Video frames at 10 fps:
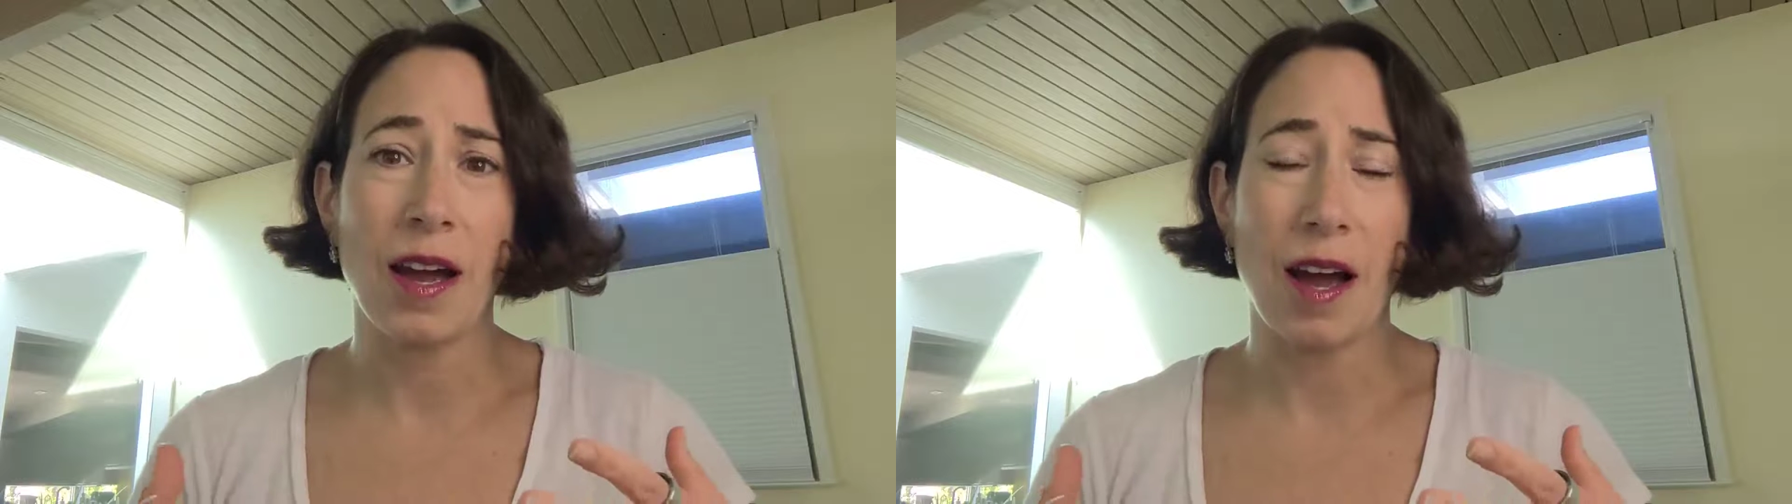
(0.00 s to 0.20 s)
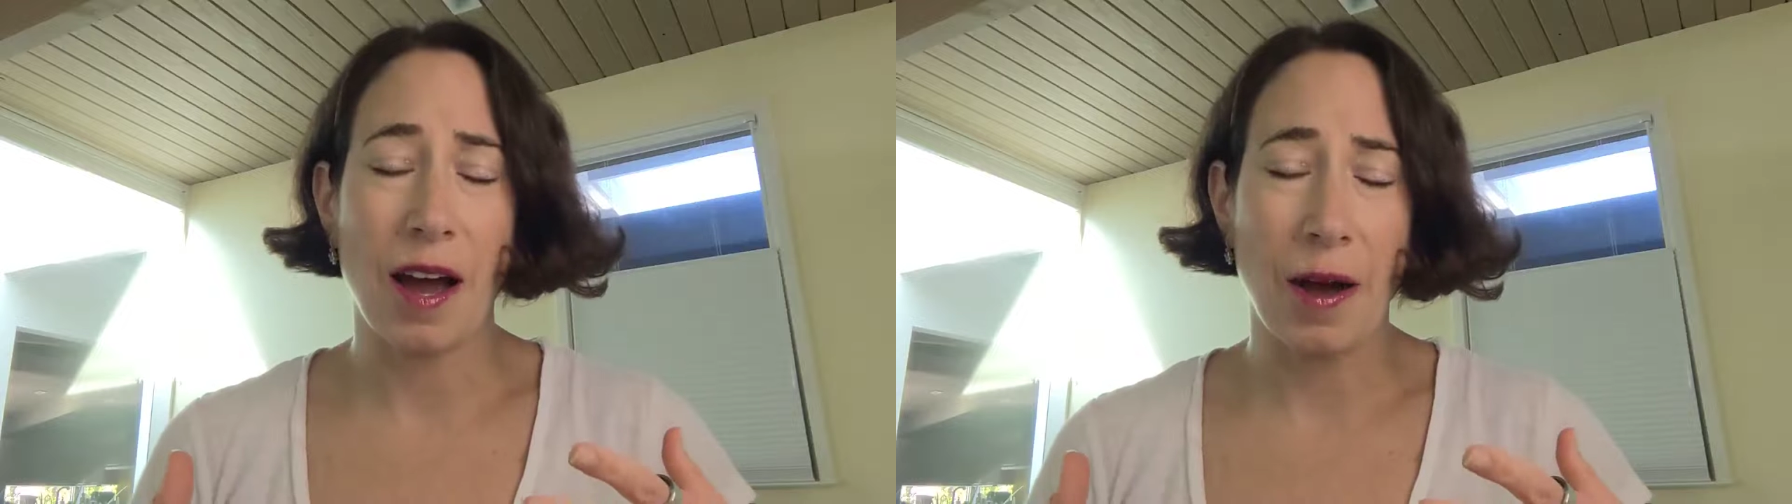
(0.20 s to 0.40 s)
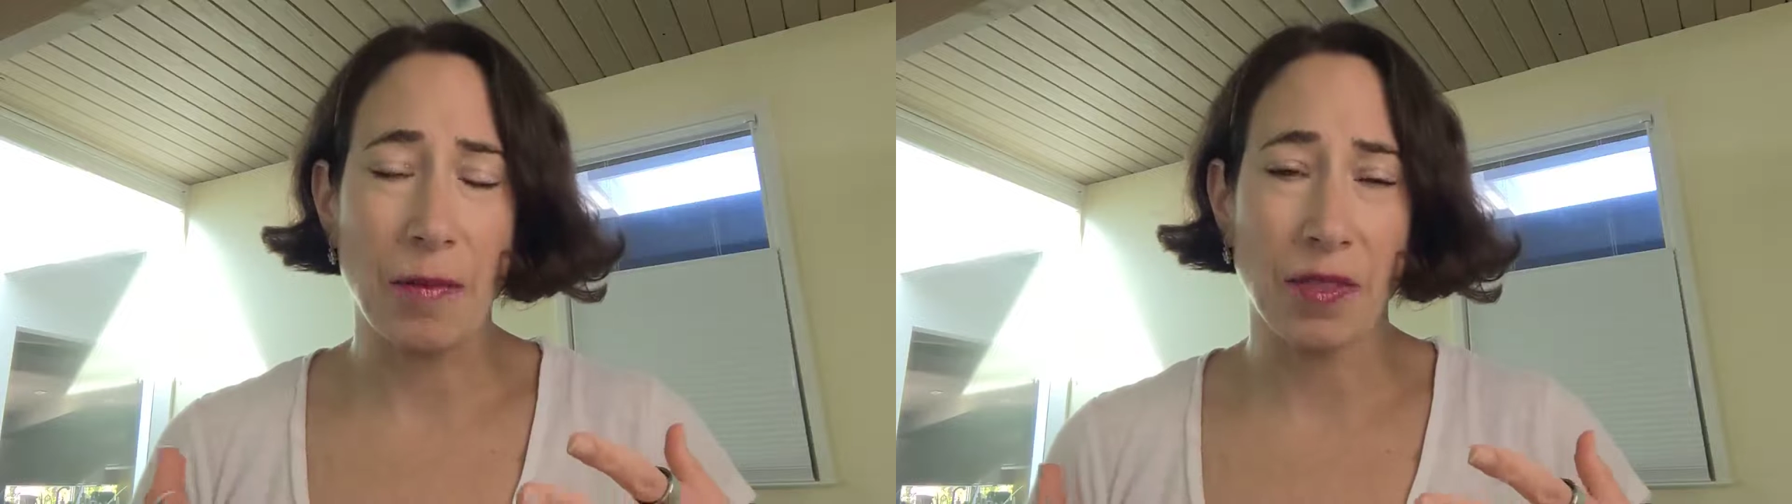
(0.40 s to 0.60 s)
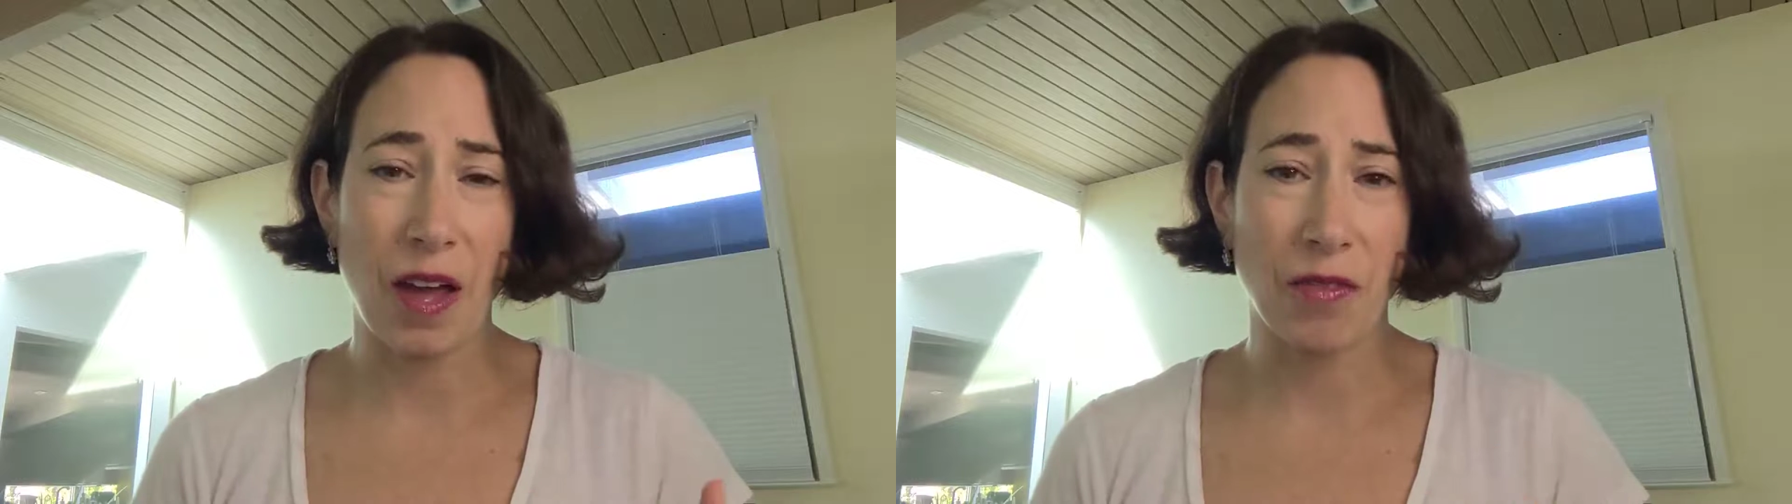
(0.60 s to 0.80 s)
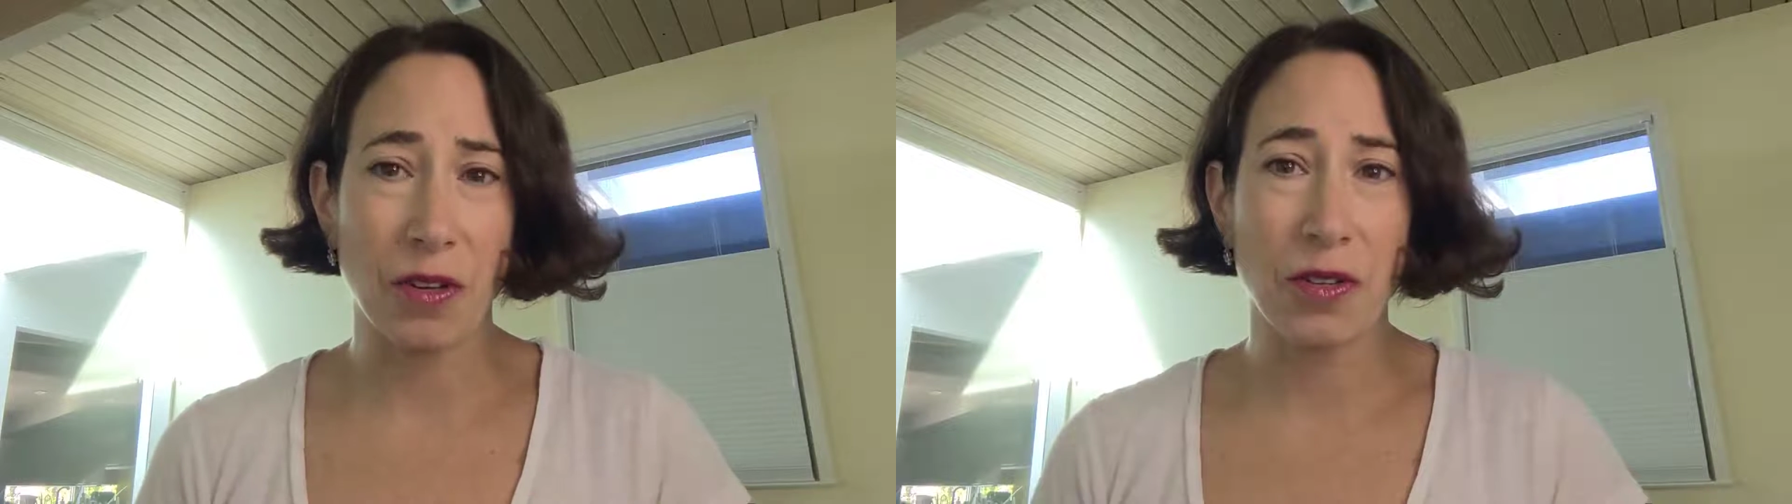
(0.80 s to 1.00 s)

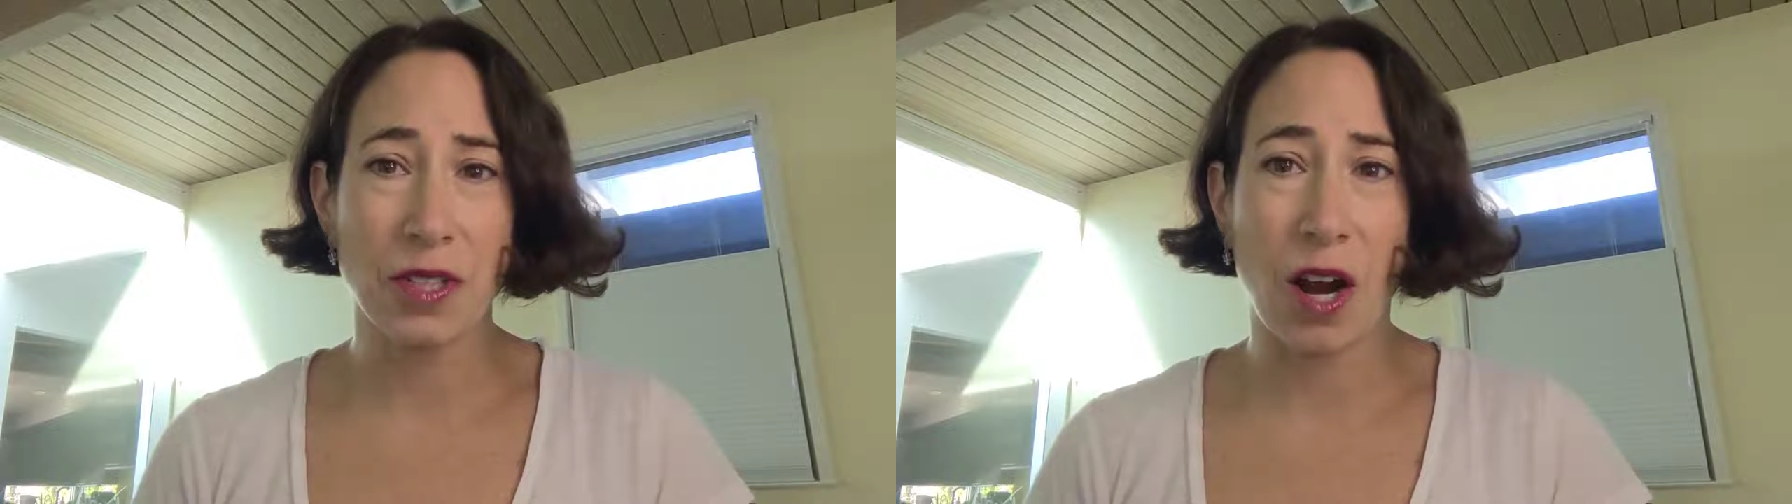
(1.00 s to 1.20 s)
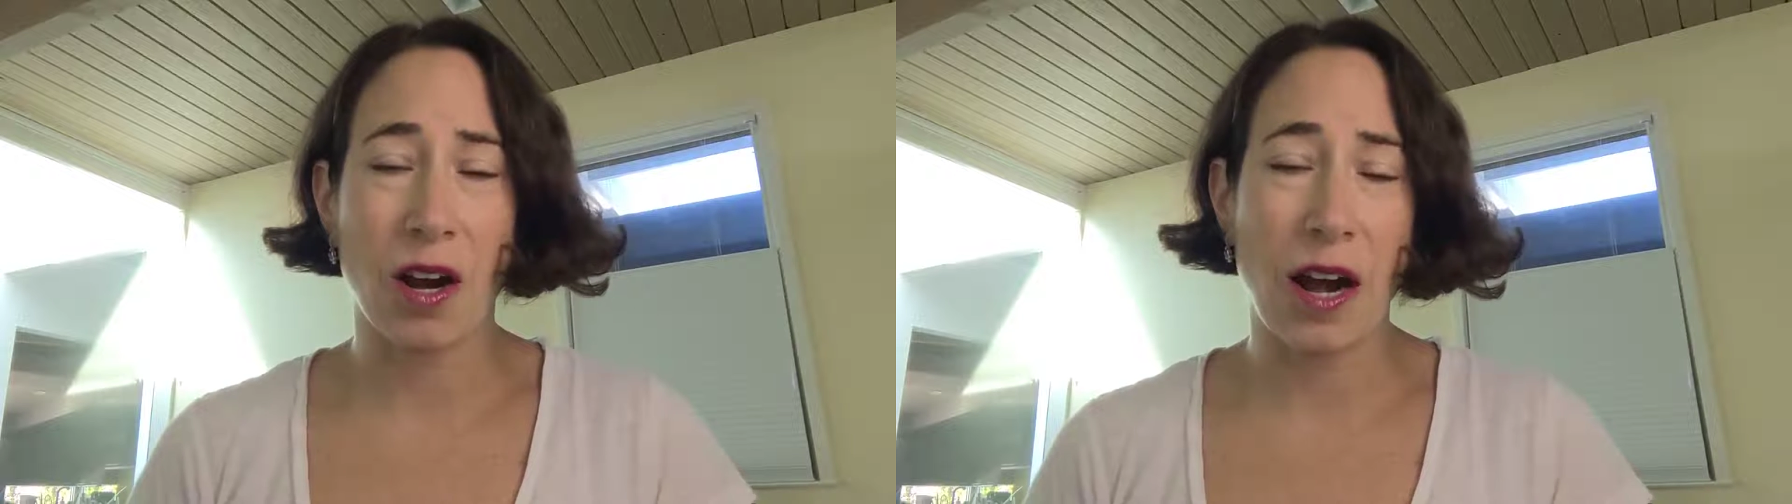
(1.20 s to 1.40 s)
levels are